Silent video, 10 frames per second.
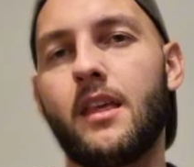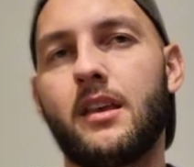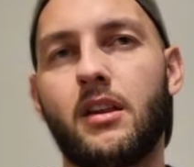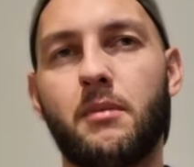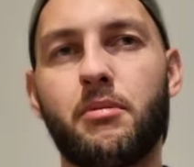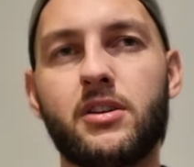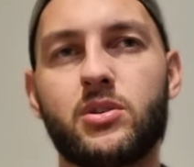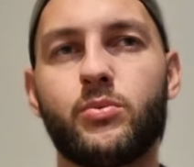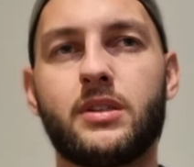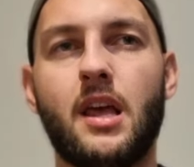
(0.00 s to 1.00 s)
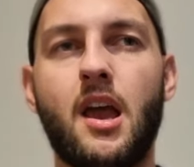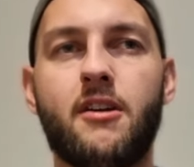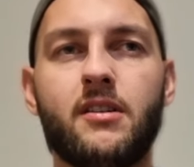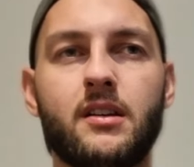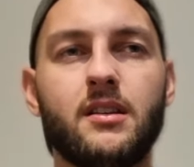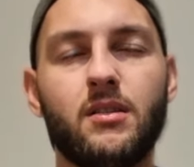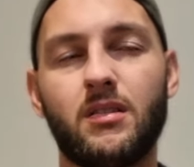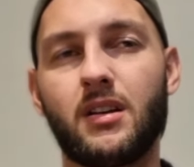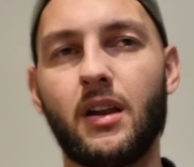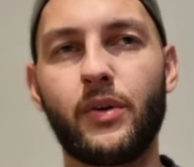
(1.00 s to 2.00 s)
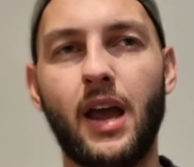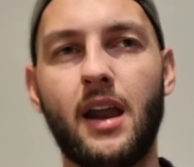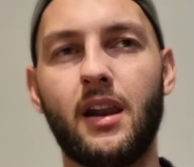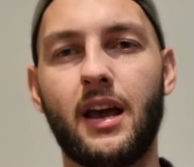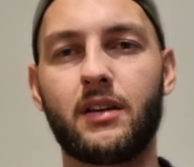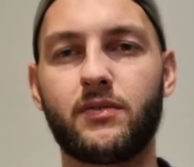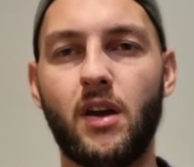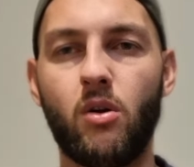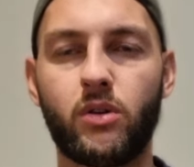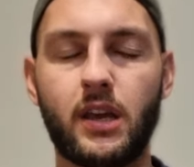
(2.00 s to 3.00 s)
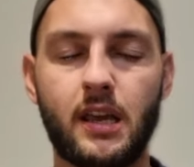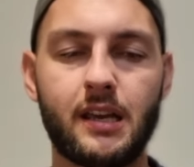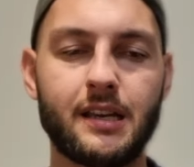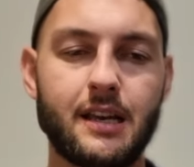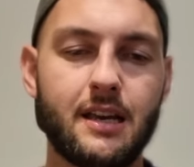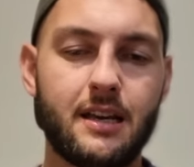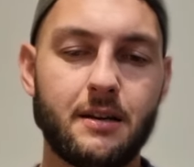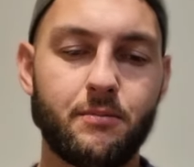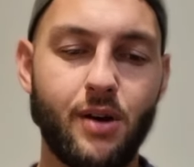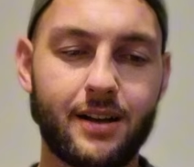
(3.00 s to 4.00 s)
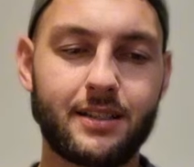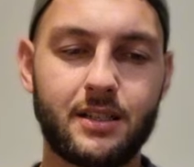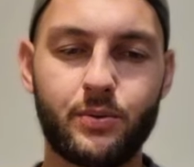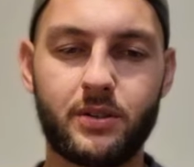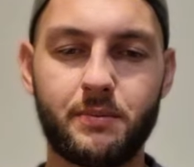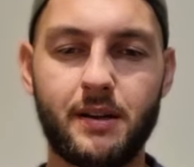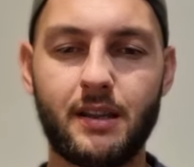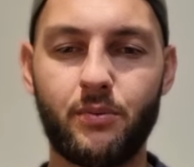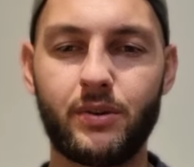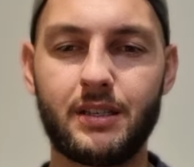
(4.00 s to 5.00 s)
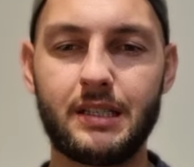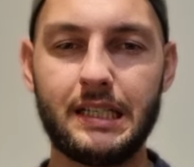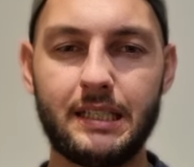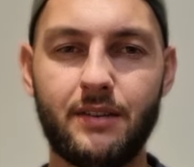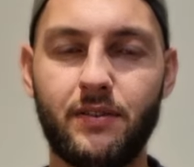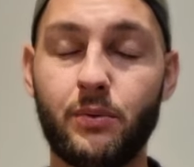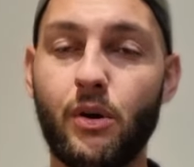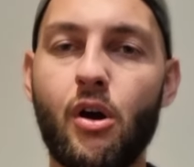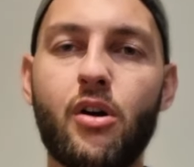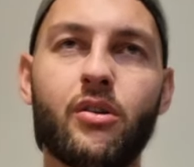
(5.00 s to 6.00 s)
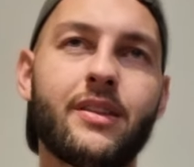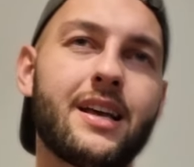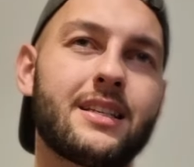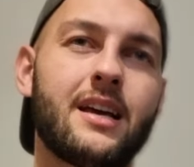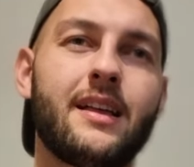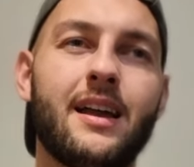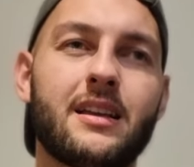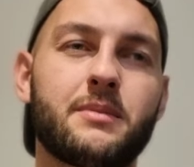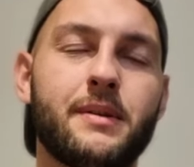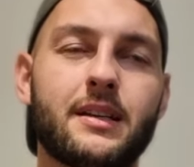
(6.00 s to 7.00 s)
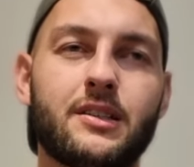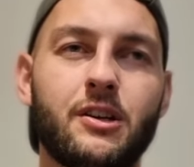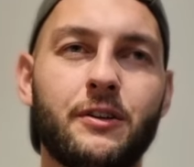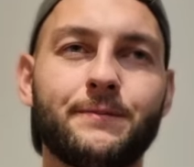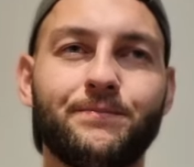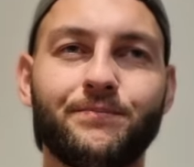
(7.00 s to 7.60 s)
The pressure was there, and we had a lack of goal kicking practice, which meant that we definitely were hurt on that aspect. So,